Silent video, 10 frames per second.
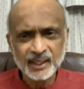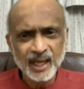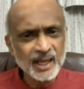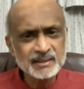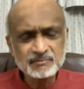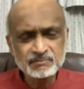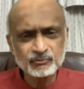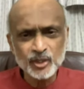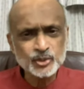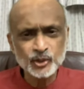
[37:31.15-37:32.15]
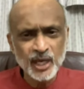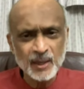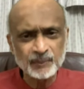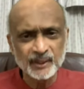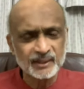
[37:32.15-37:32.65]
And what's going to
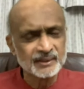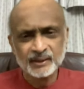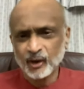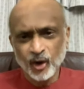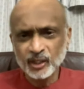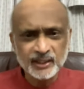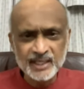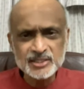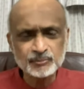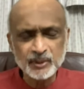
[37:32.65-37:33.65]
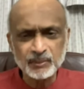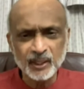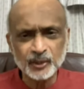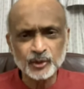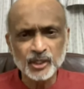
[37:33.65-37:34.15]
happen? All kinds of people
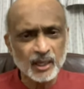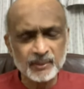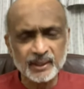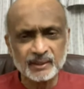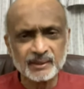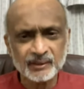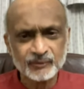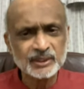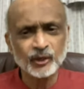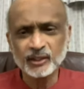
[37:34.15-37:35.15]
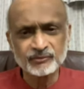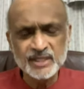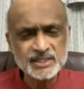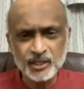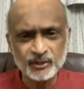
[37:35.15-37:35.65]
are going to come in without a
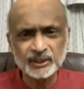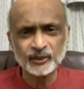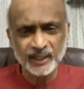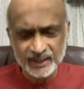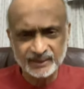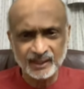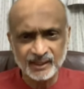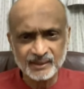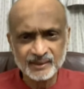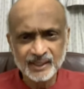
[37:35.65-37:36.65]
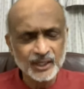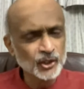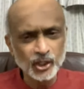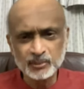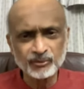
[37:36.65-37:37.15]
visa, without anything. And
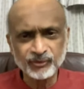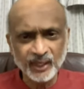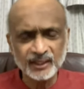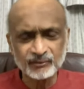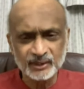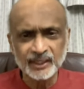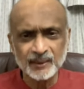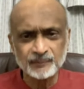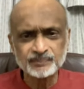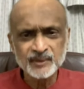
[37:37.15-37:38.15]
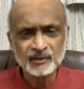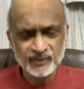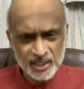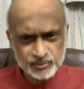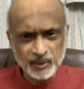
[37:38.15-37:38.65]
you're going to be flooded with them.
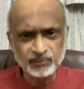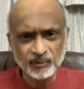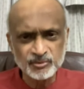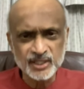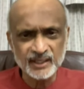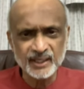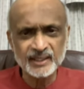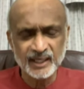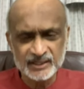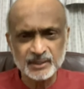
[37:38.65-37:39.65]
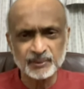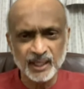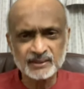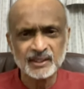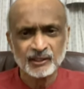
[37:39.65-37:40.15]
Whereas people from Chennai and
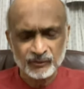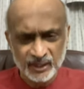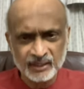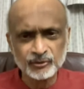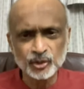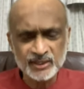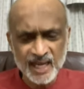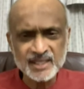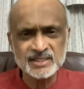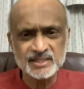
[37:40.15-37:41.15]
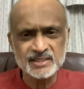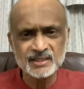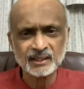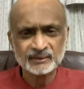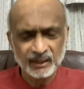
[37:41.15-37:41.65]
Hyderabad will give you taxes.
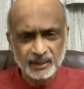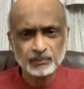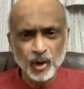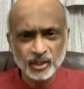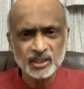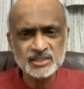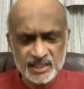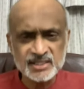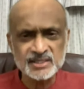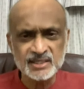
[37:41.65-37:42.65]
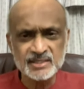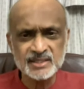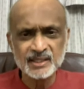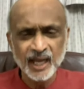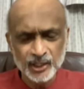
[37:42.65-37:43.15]
They'll be model citizens
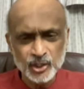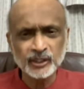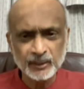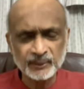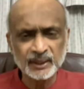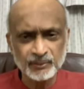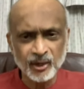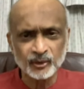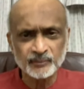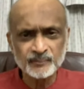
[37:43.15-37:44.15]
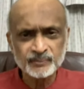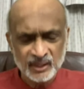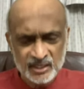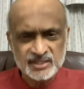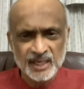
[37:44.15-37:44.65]
and you're keeping them out.
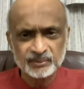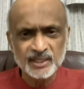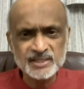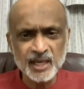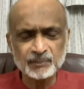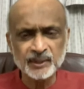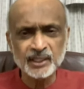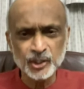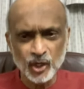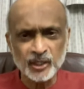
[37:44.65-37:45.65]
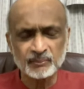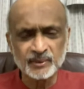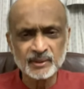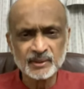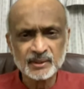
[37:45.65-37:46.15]
The same thing is happening in Europe.
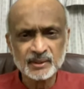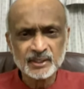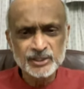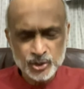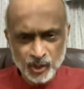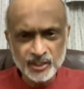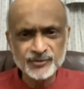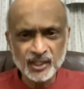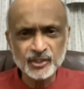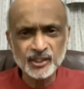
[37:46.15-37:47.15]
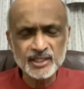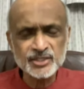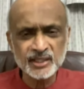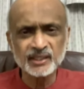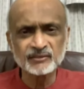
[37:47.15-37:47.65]
It's so difficult to get a
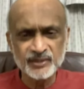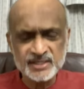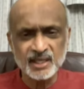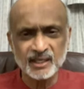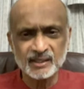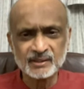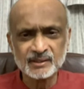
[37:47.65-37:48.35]
Schengen visa.